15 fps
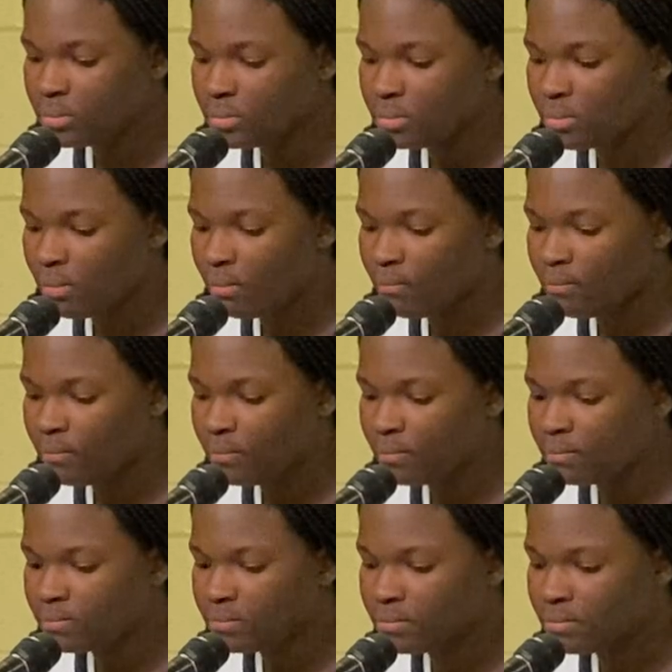
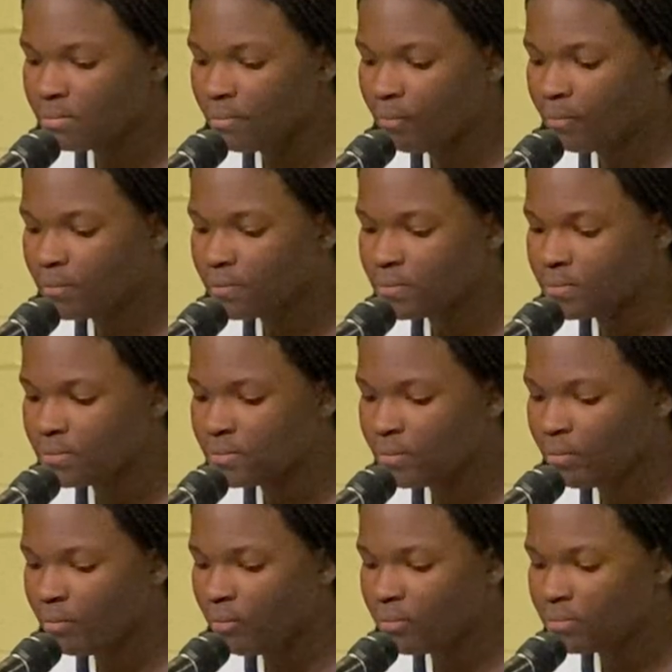
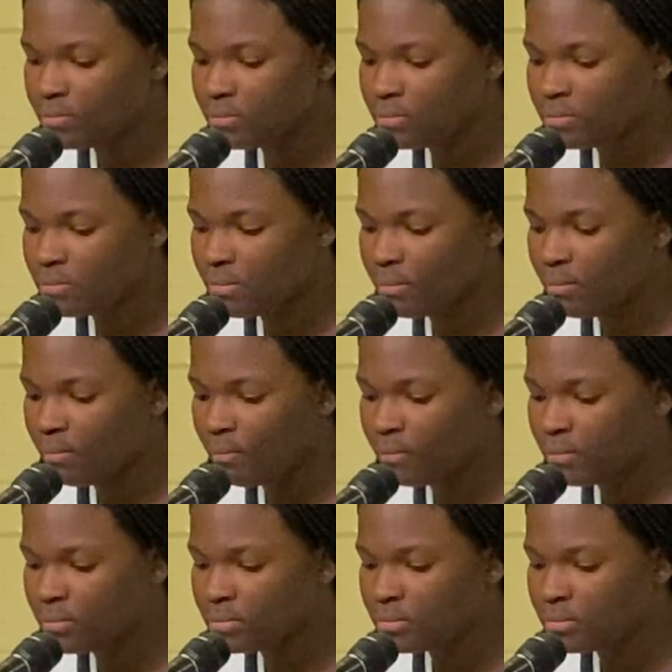(silent)